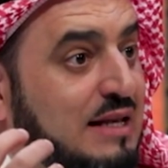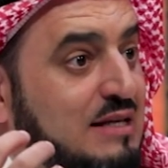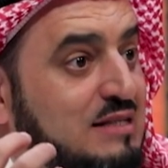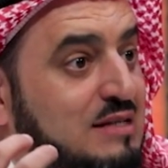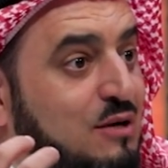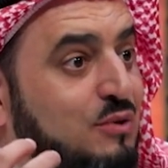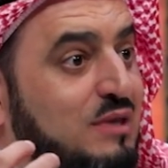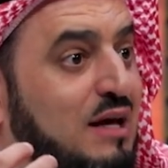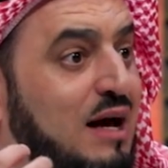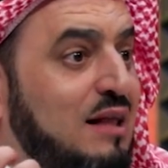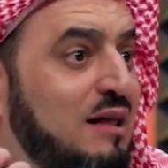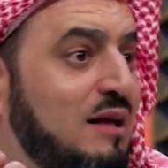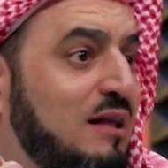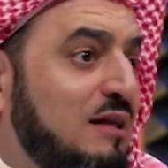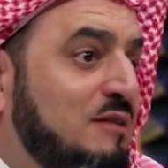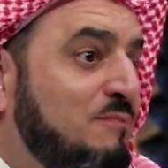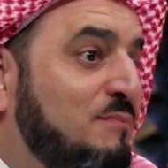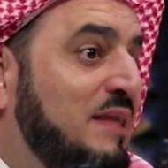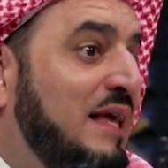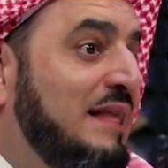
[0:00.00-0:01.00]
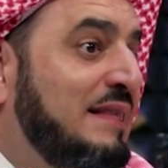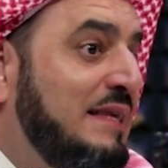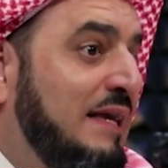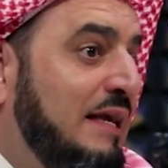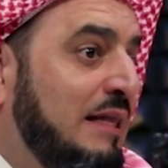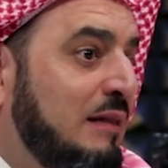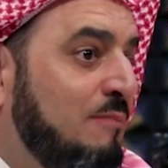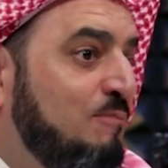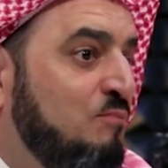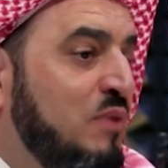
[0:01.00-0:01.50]
After the
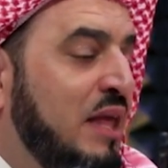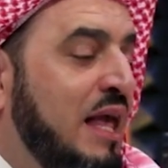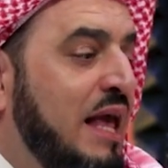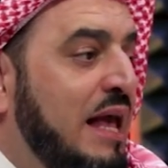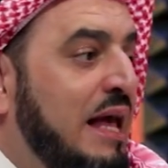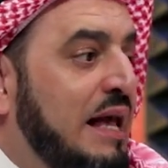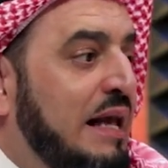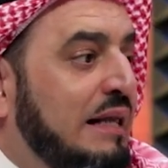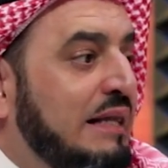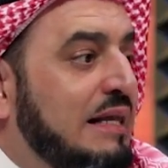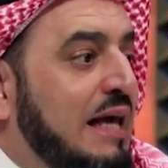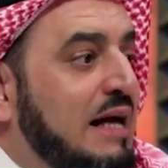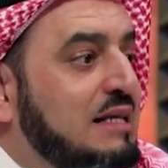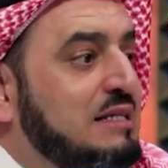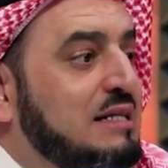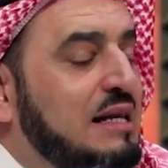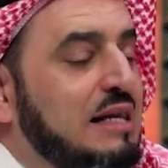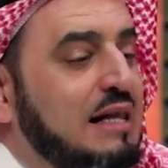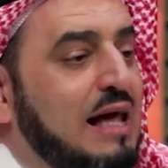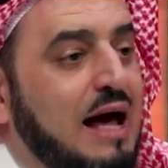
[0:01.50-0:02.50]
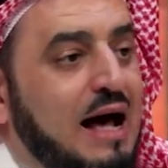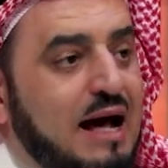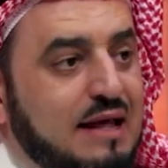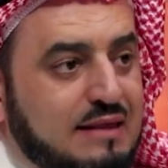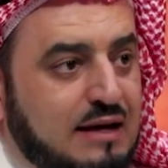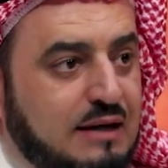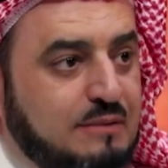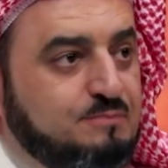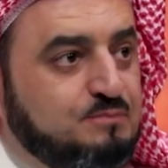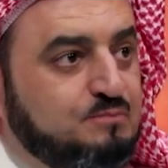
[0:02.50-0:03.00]
Renaissance, when they freed
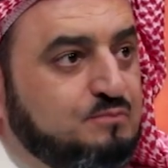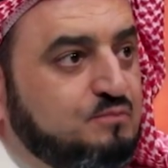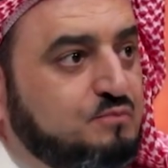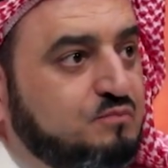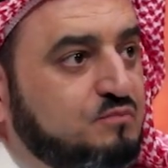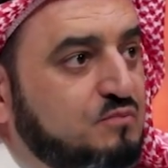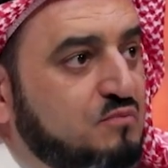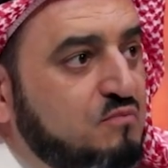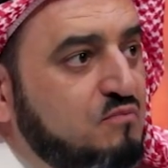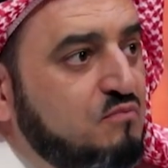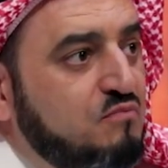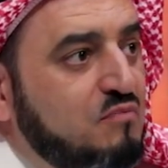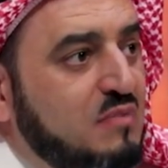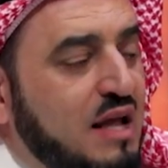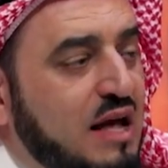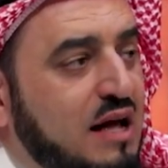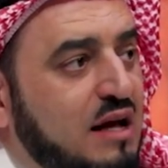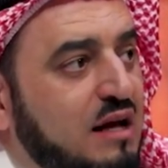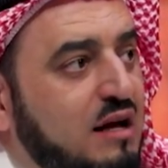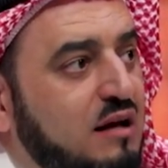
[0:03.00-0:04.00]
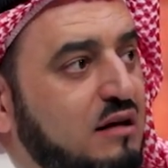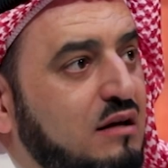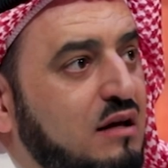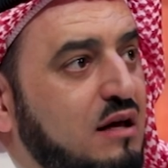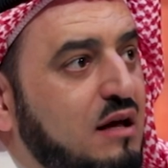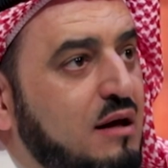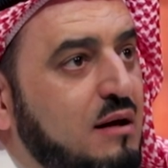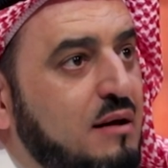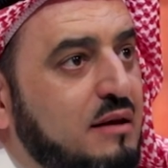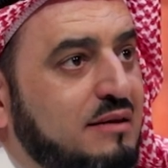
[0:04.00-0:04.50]
themselves from the authority of the
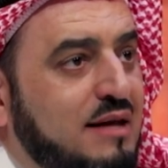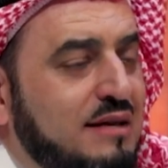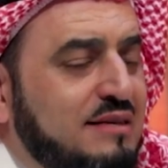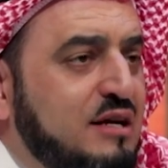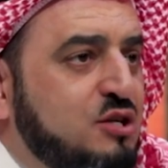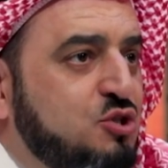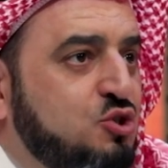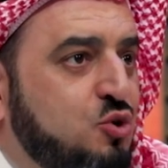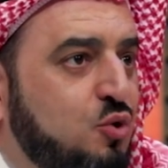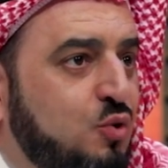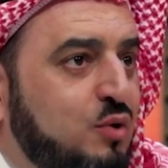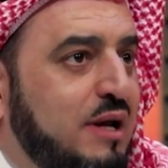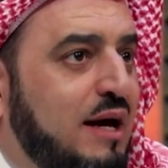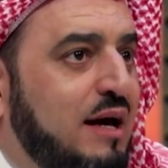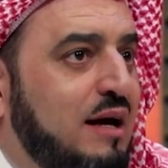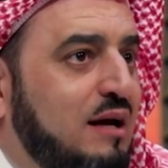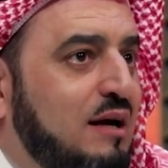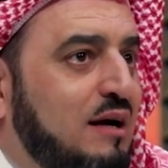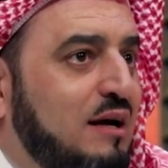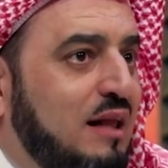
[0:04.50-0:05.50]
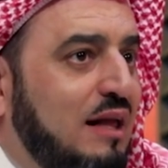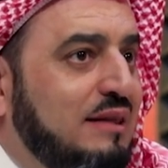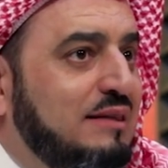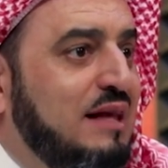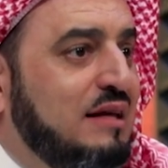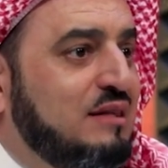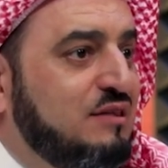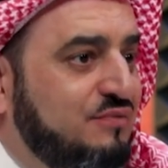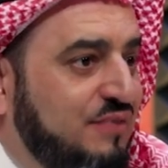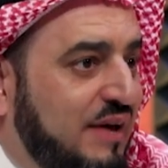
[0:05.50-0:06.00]
church and from
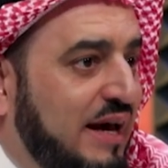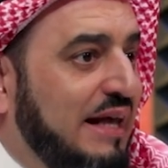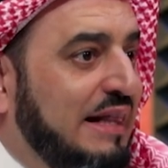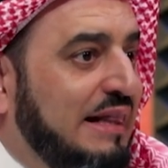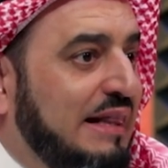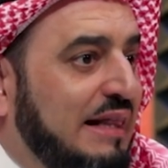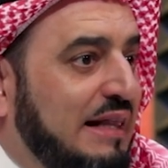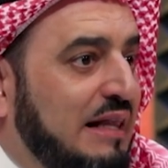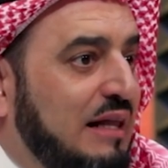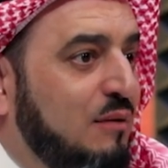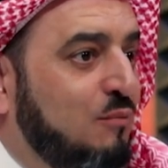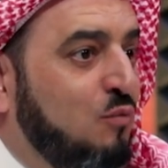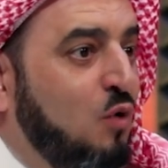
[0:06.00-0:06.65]
religion itself.